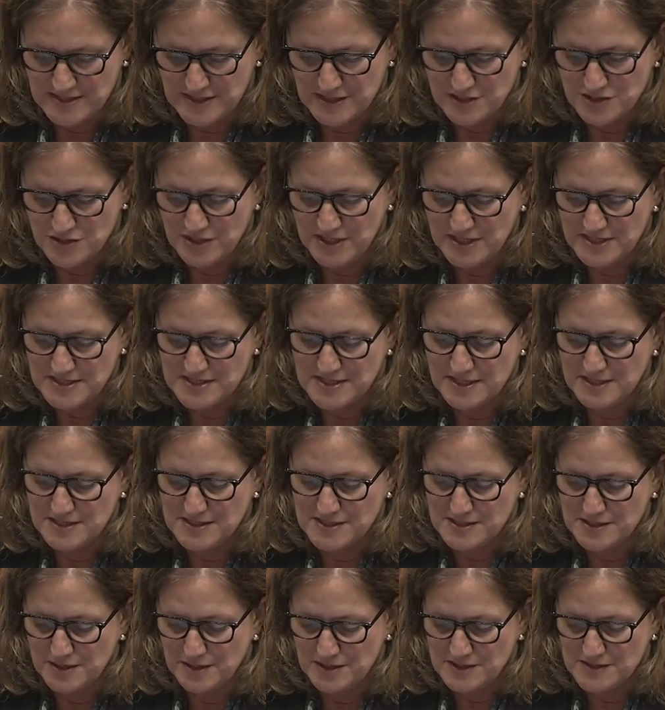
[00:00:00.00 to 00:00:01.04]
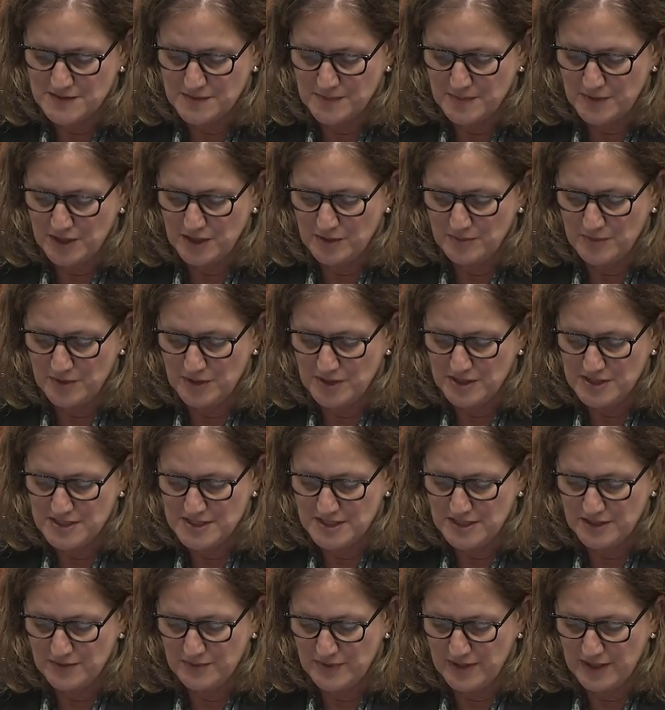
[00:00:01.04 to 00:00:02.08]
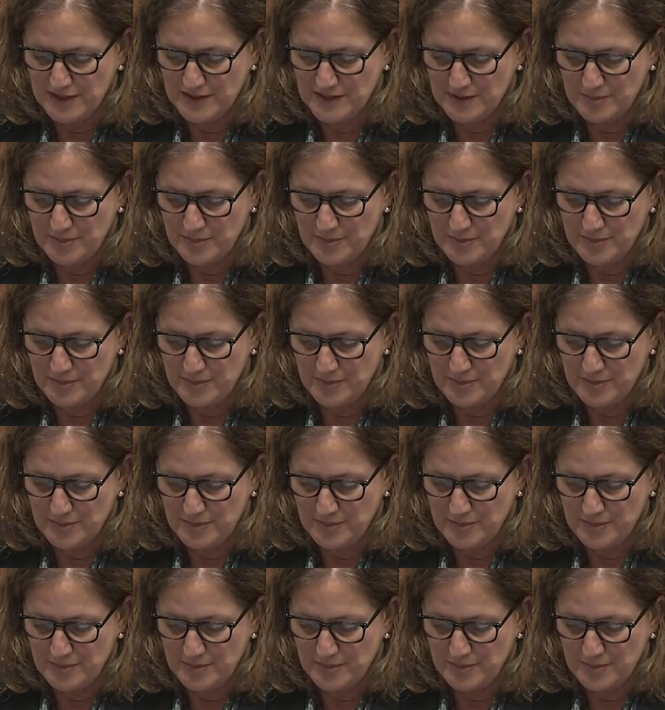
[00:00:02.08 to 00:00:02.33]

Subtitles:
it triggers concerns from the community around